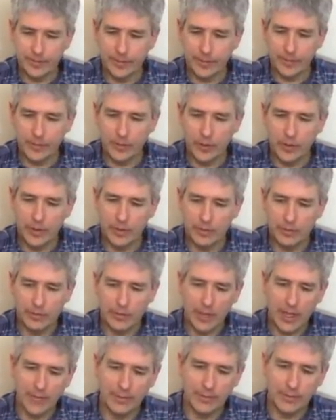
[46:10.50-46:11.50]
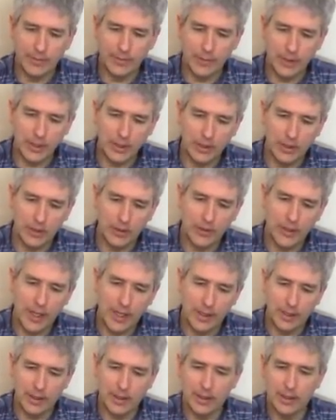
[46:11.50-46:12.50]
we'll have a free load.
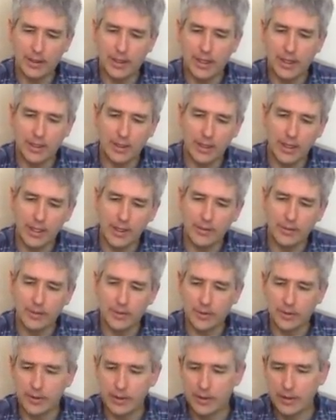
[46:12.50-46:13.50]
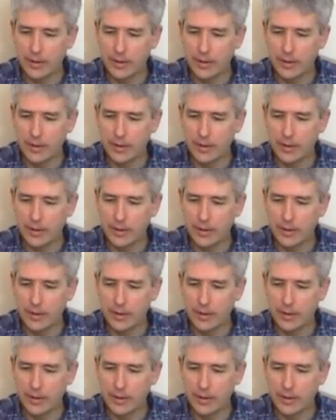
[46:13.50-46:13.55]
That light will